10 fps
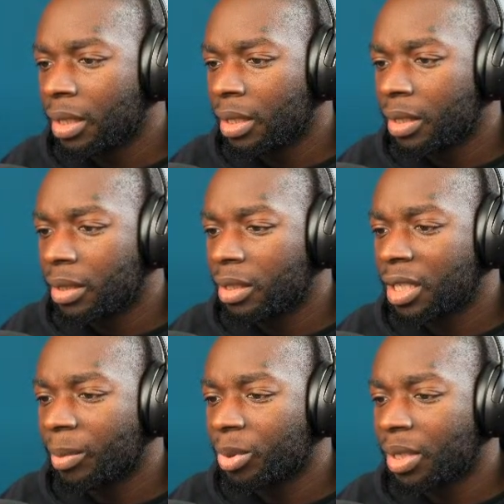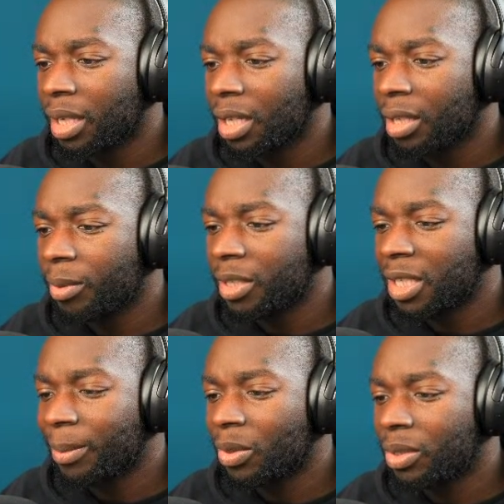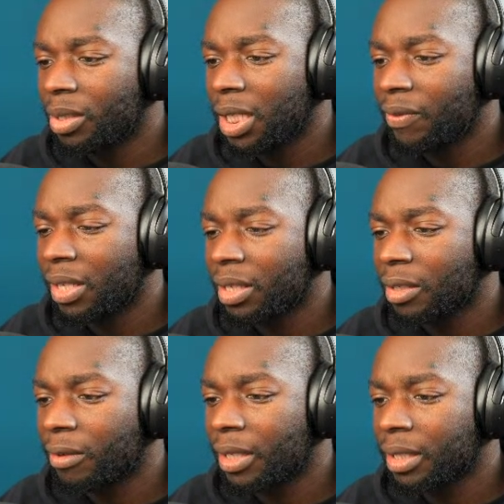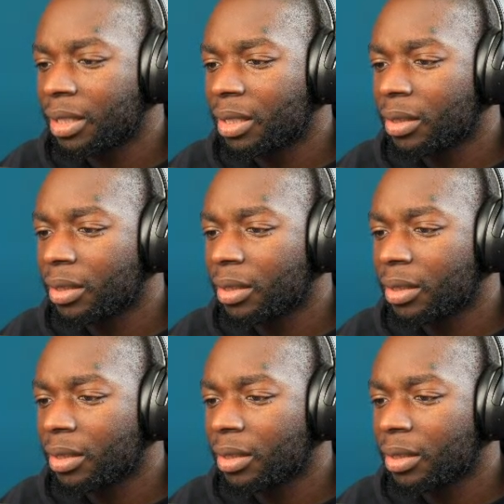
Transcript: Just double checking my terminology if that's correct.